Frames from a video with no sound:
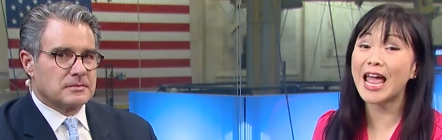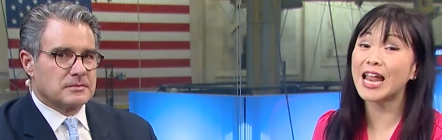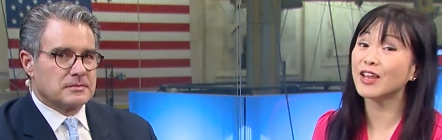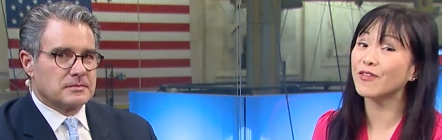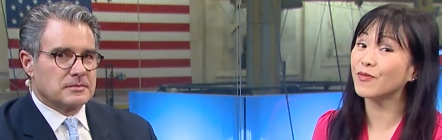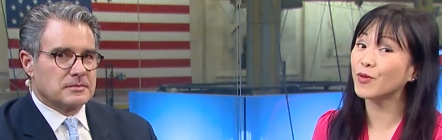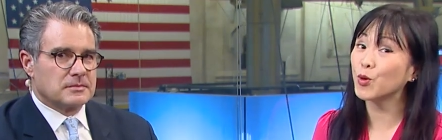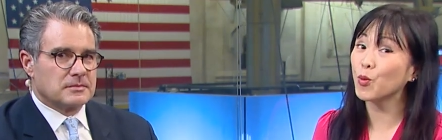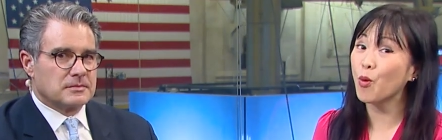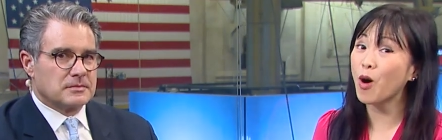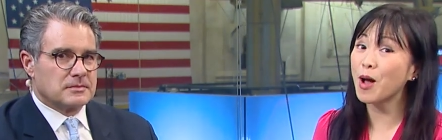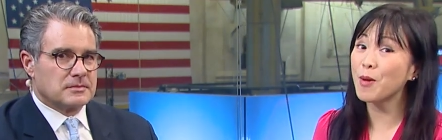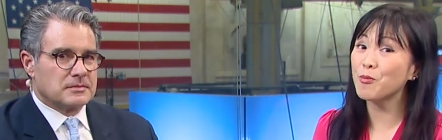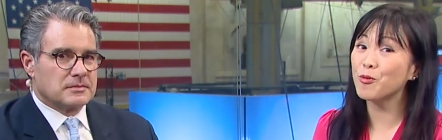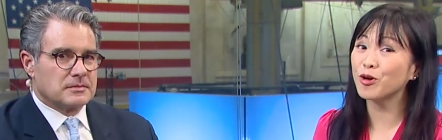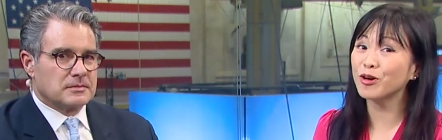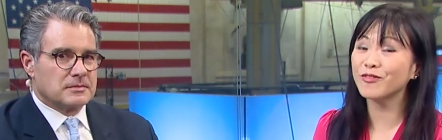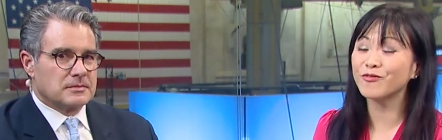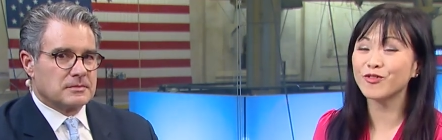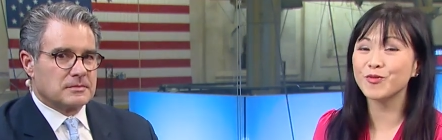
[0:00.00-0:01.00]
Speaker 1: And if you want
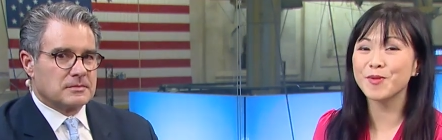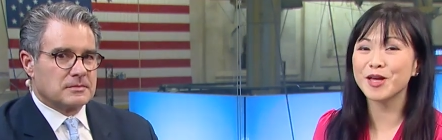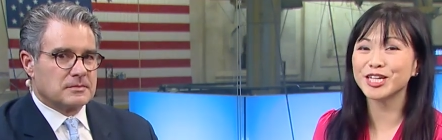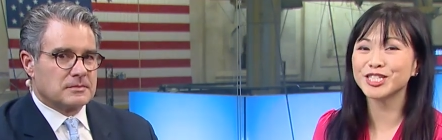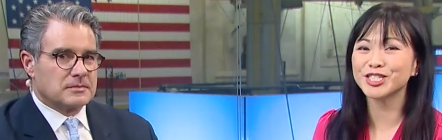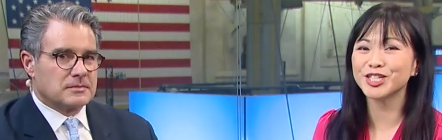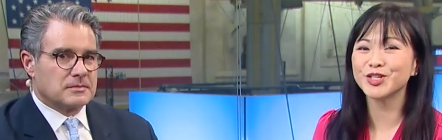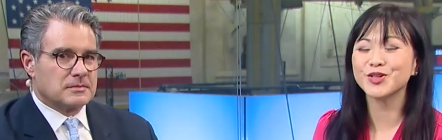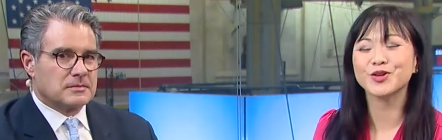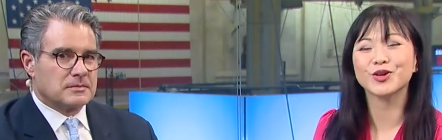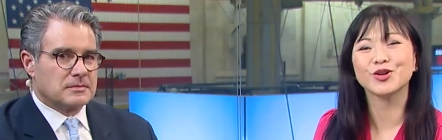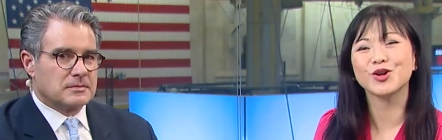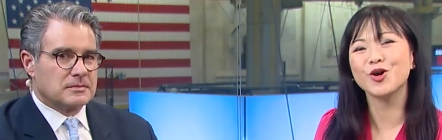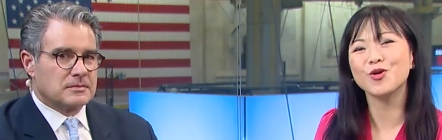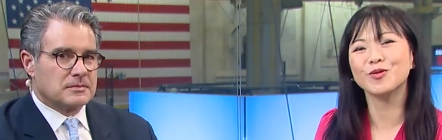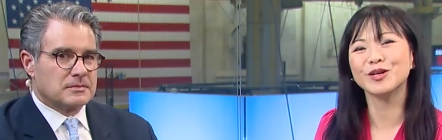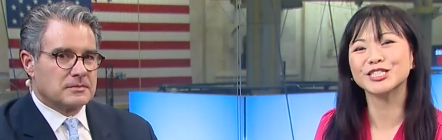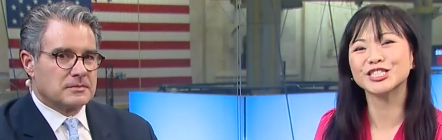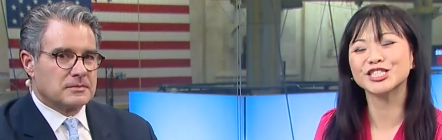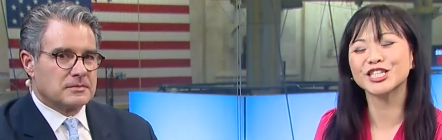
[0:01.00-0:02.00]
more information, you can
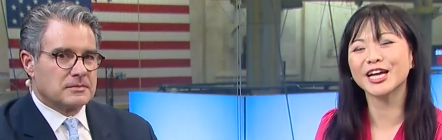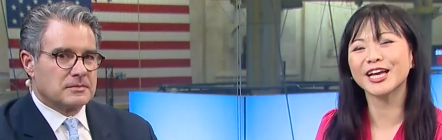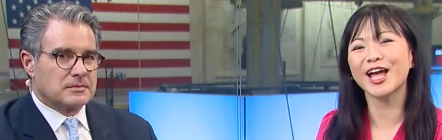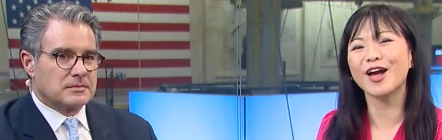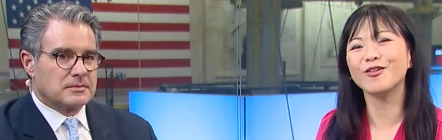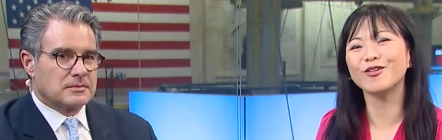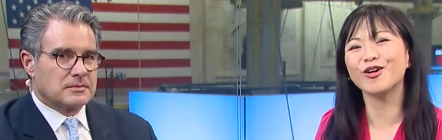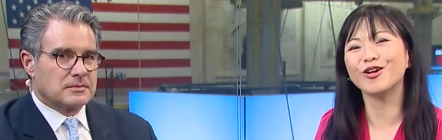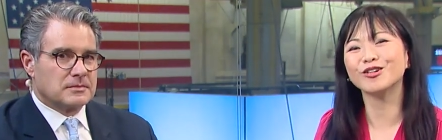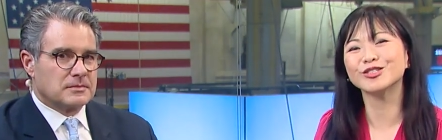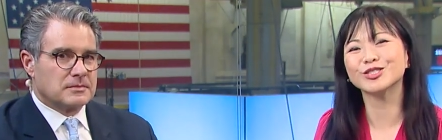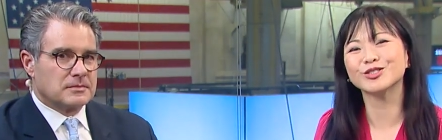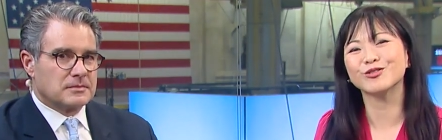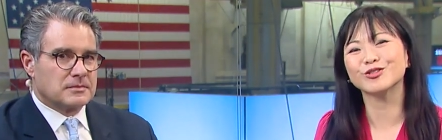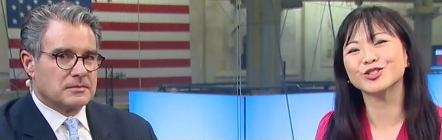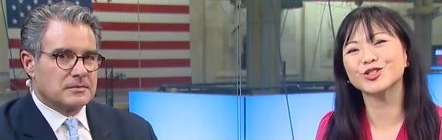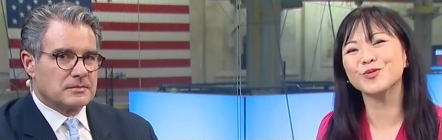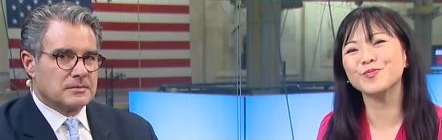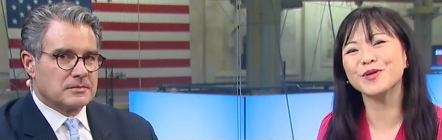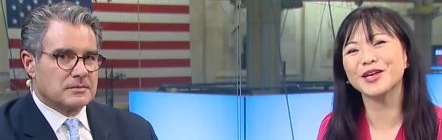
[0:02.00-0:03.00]
always check out our
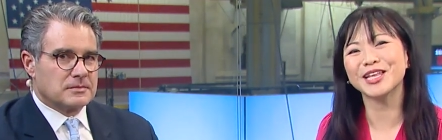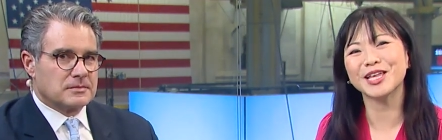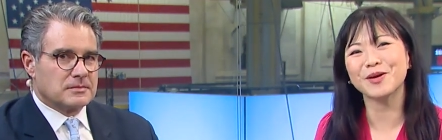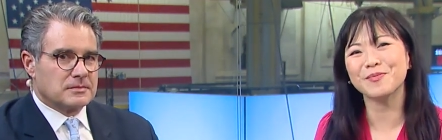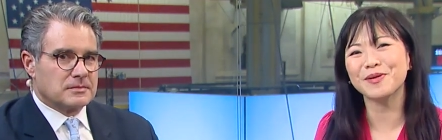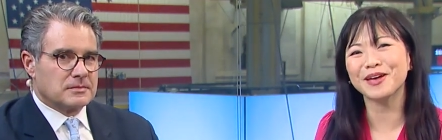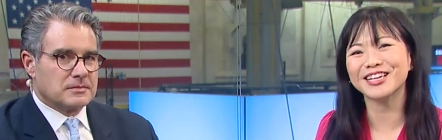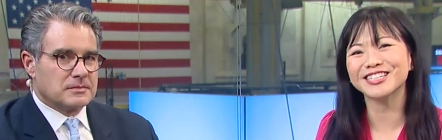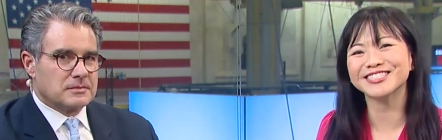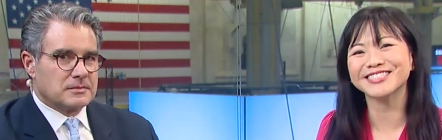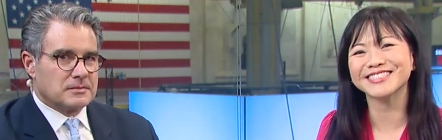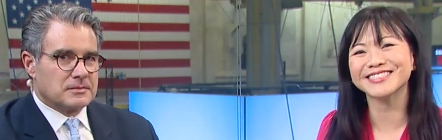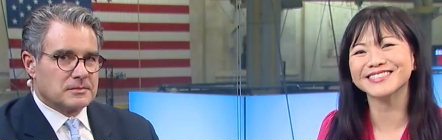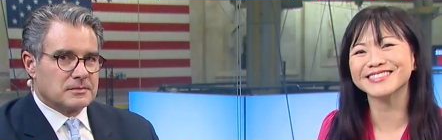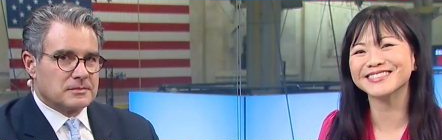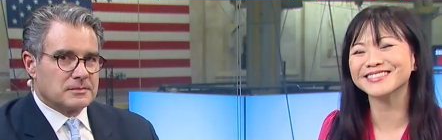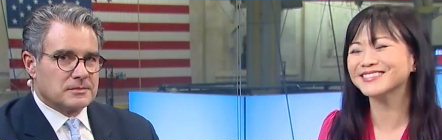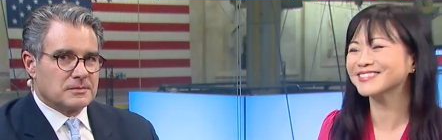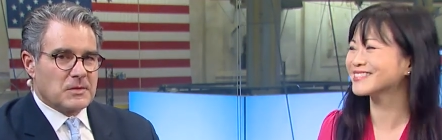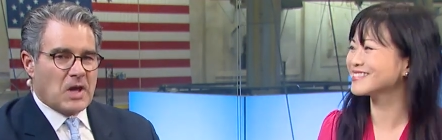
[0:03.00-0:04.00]
social media pages.
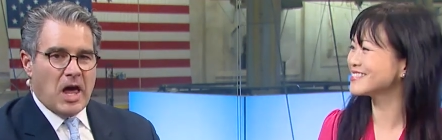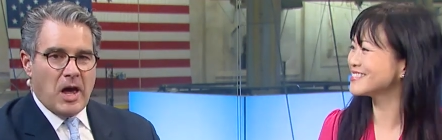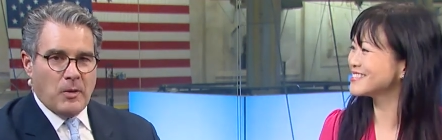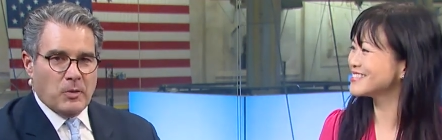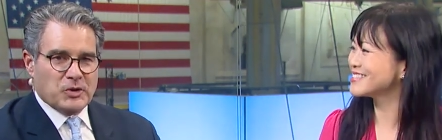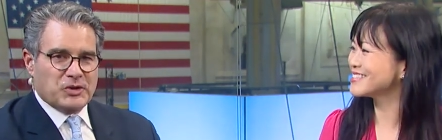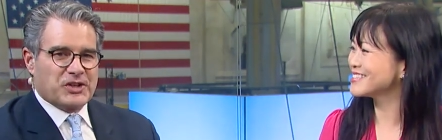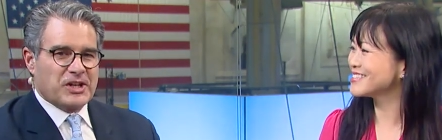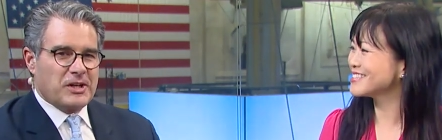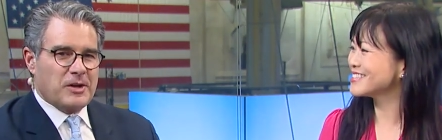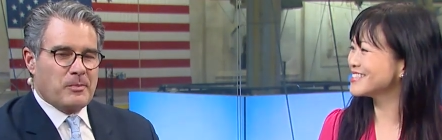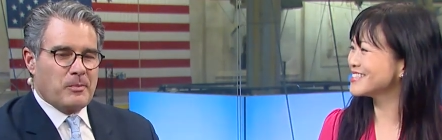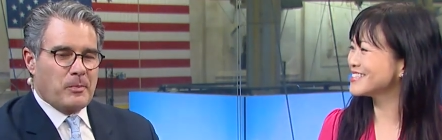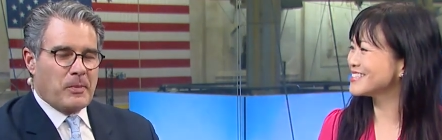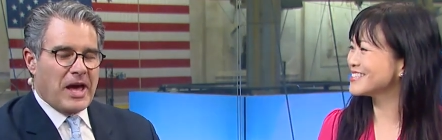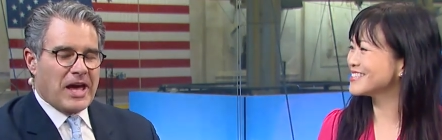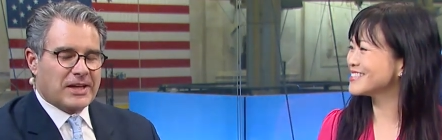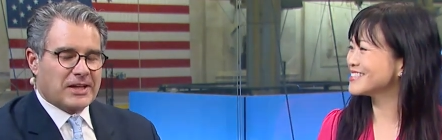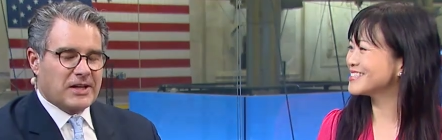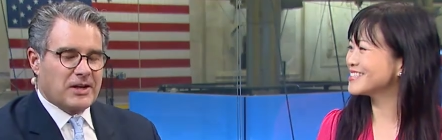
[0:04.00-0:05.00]
Speaker 2: And we'll see you
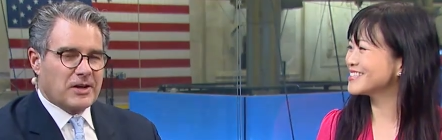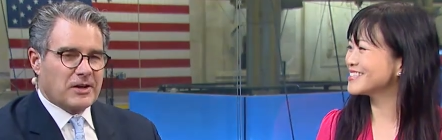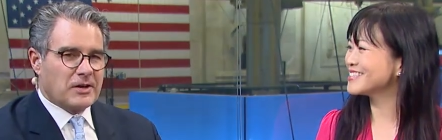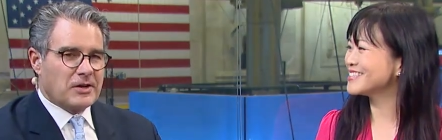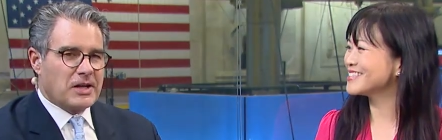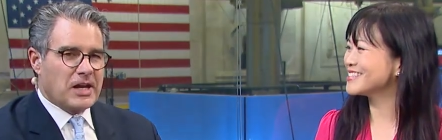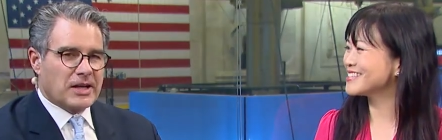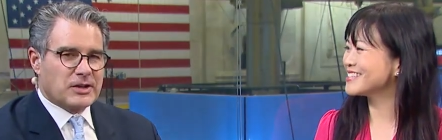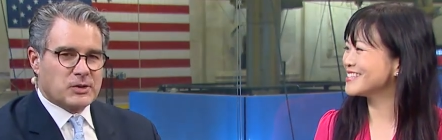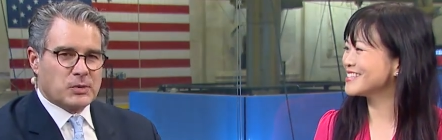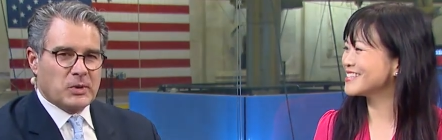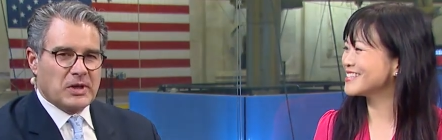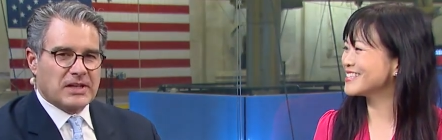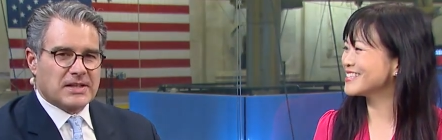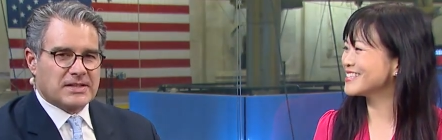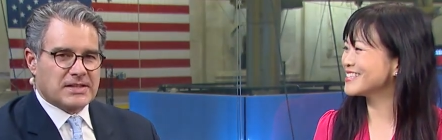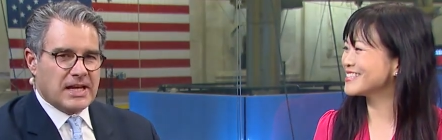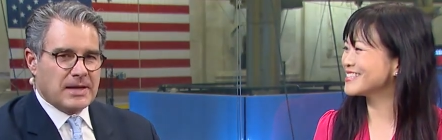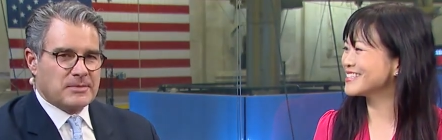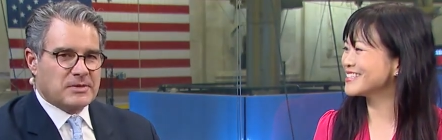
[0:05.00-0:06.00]
back here next
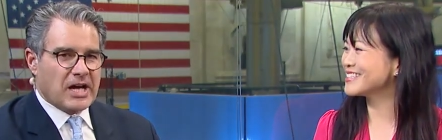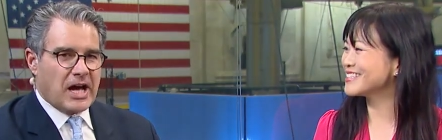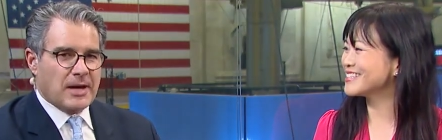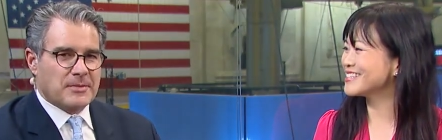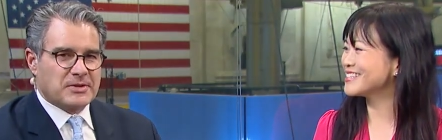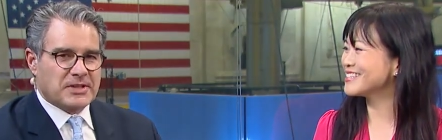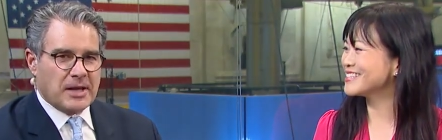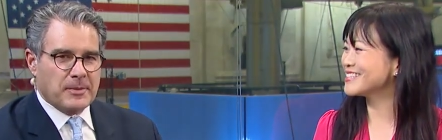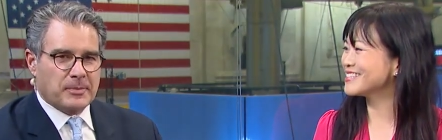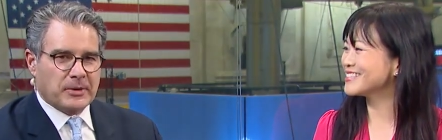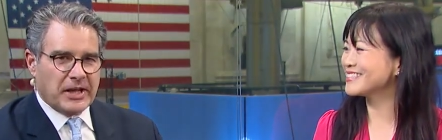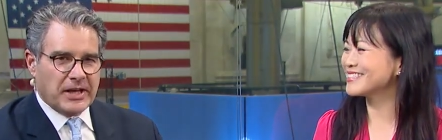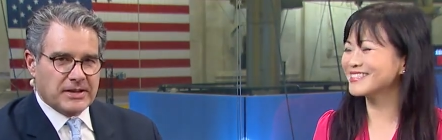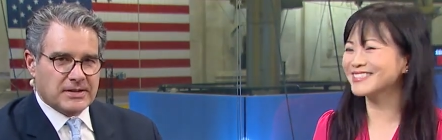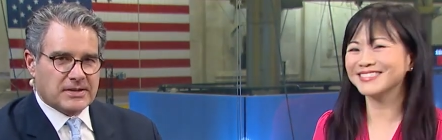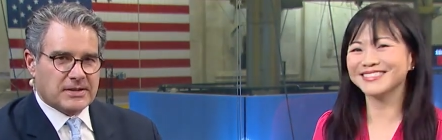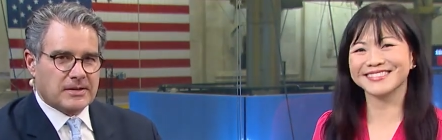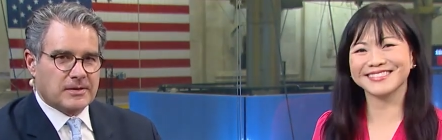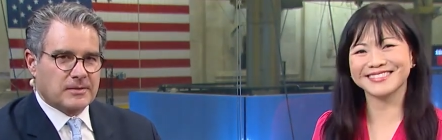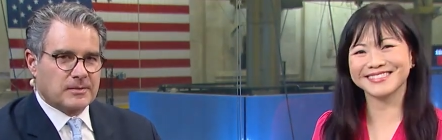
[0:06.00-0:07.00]
week, same time, same
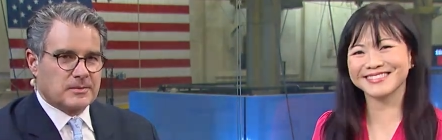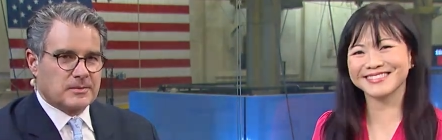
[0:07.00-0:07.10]
place.